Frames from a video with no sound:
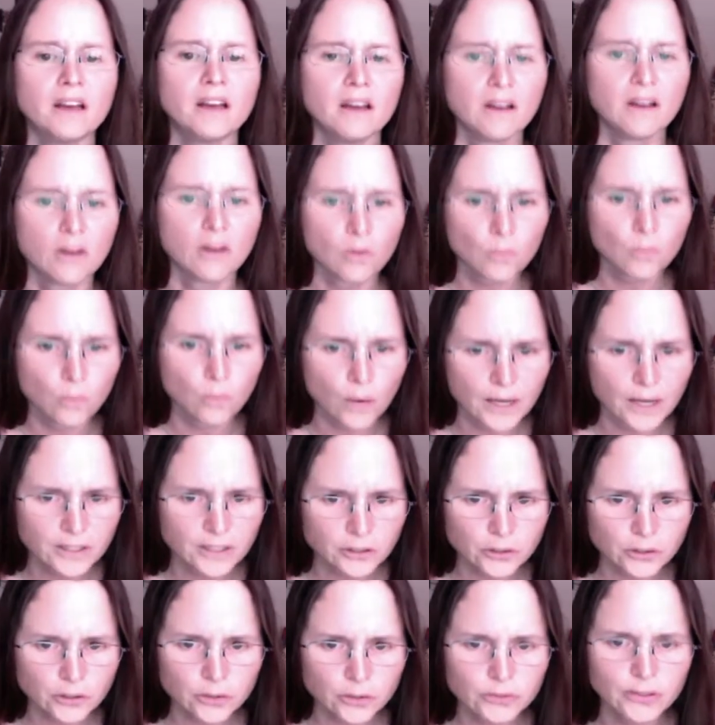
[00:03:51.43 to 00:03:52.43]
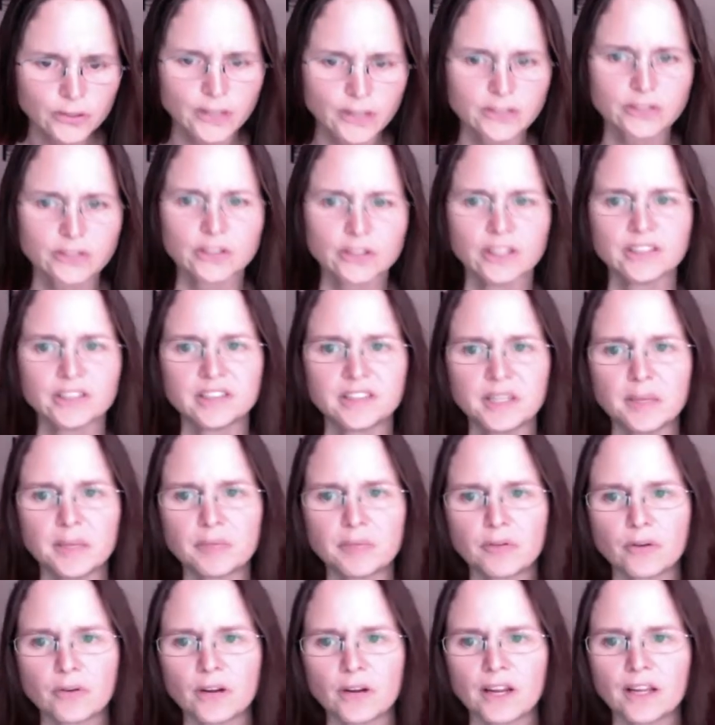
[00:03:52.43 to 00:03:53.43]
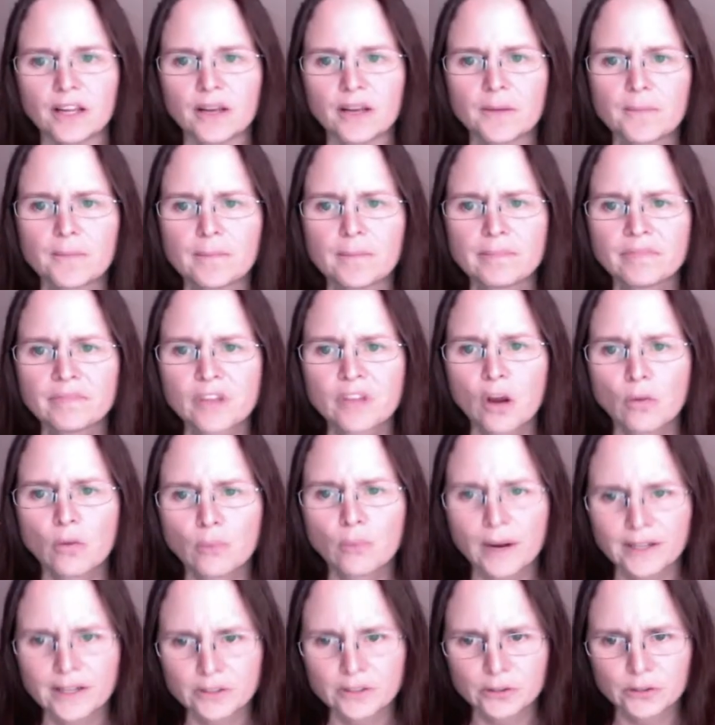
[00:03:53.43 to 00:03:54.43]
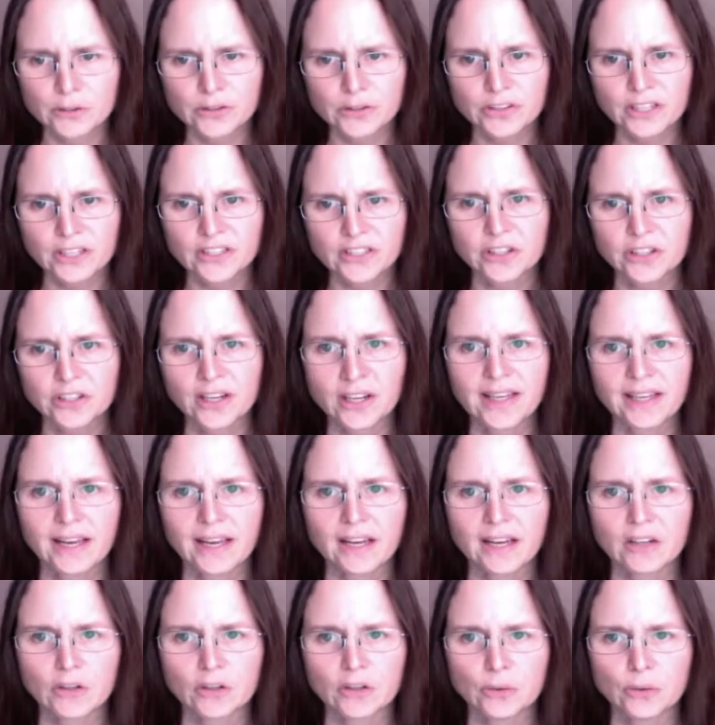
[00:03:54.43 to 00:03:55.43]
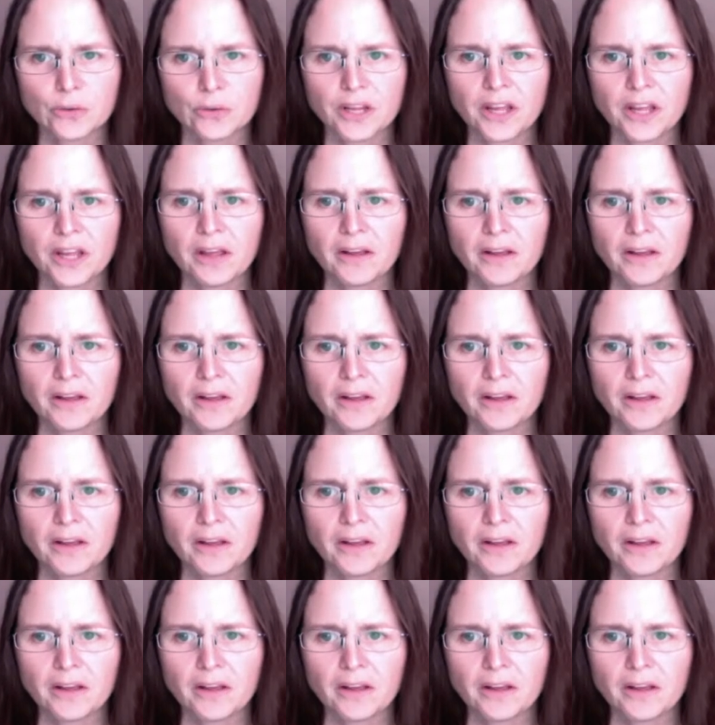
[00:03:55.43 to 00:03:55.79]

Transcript: ranger station at Deep Creek, a ranger station at Cataloochee,